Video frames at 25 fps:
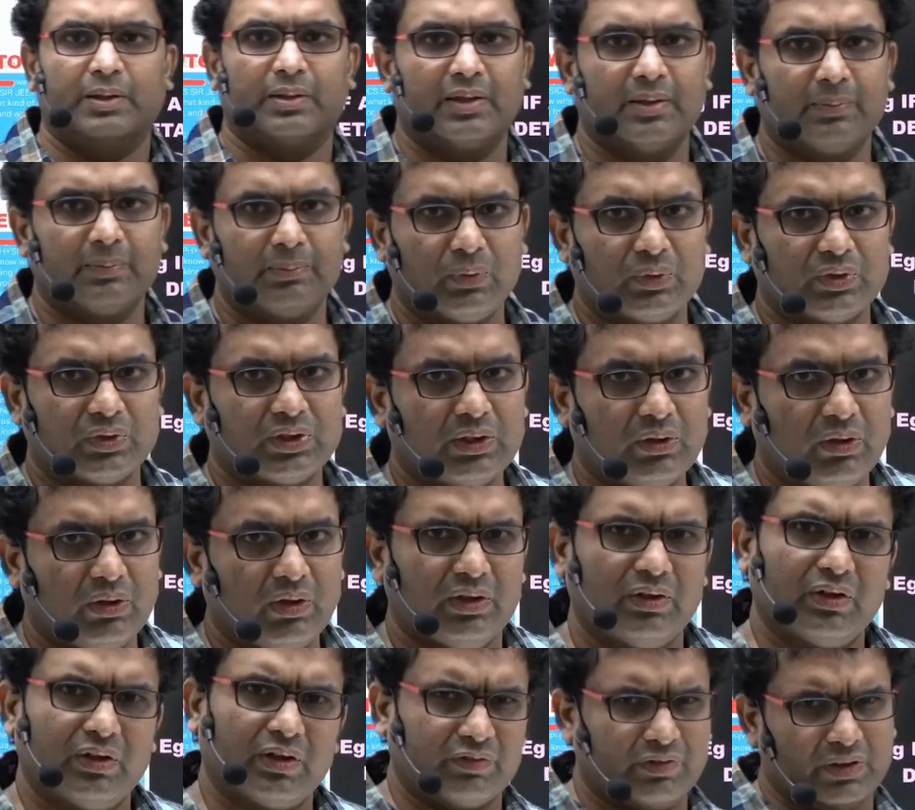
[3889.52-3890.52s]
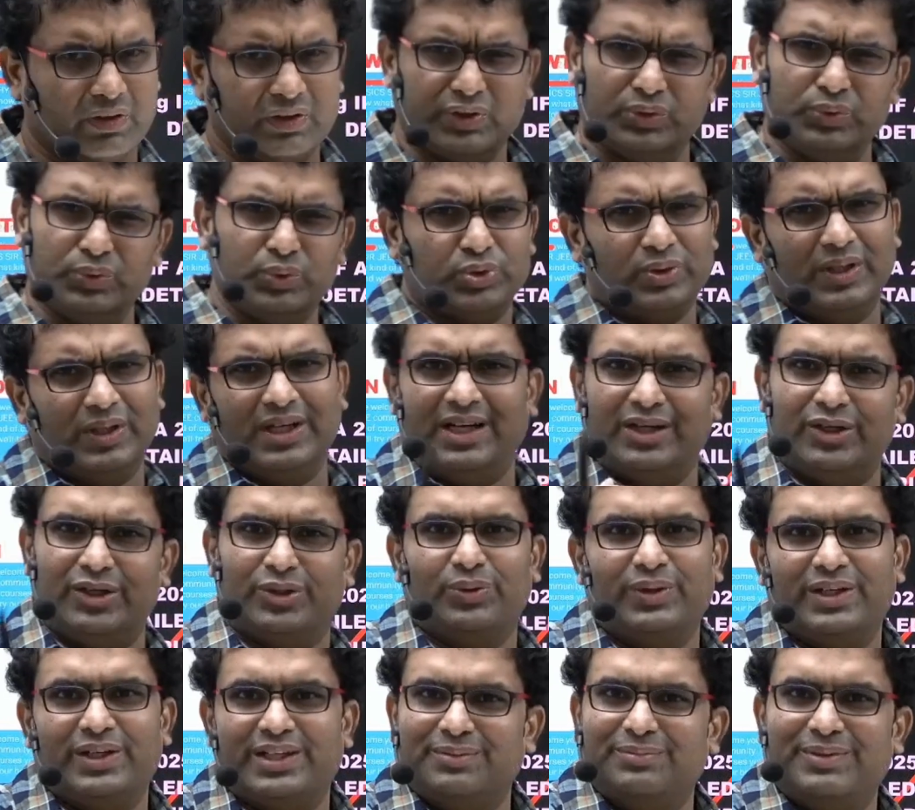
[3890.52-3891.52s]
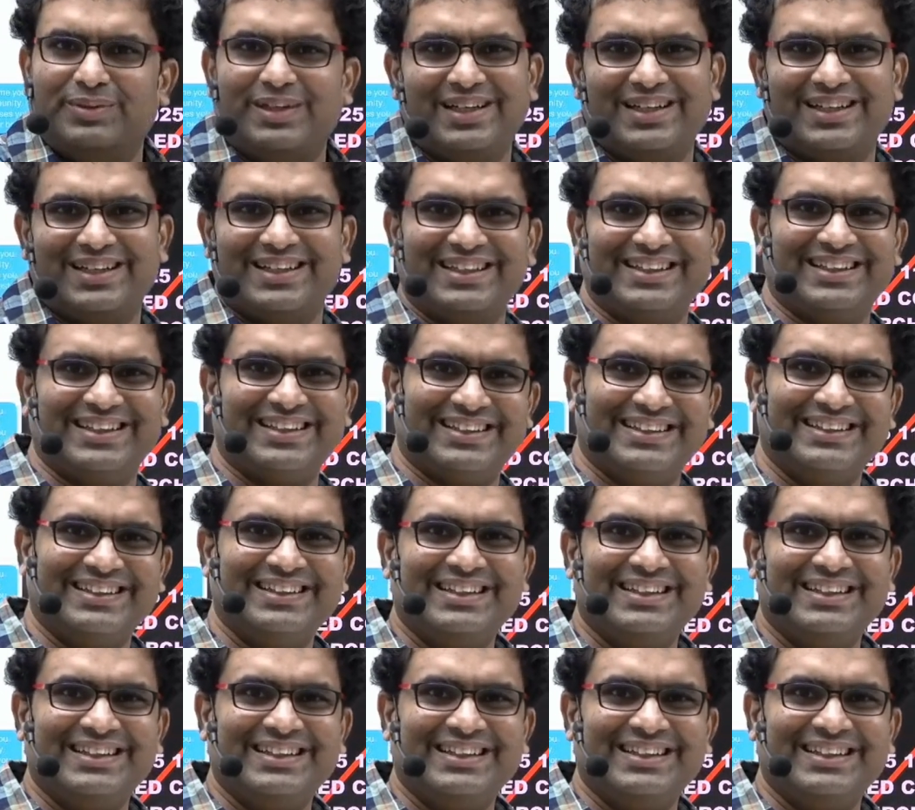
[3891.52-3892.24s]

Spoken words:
posting all your refunds. Usually I do it immediately the